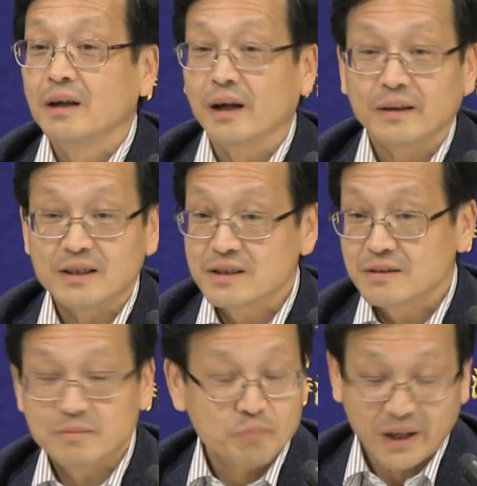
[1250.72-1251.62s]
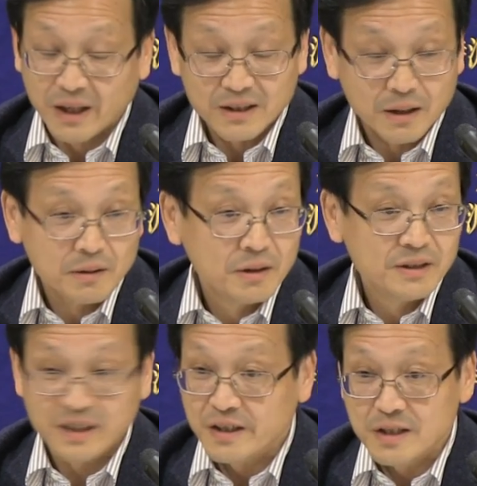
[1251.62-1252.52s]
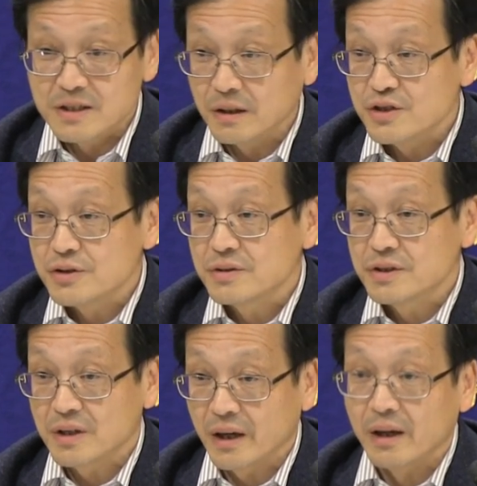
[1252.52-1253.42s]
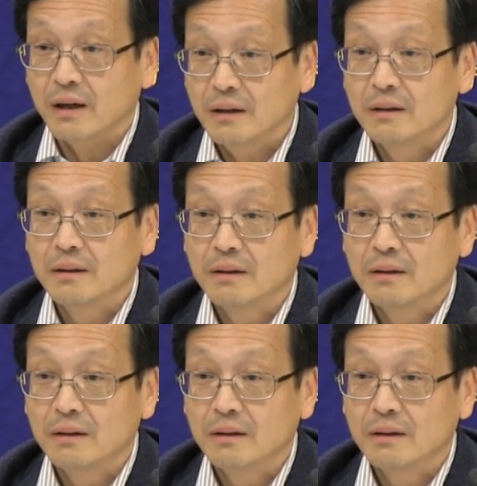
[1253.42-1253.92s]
and many other cities in China.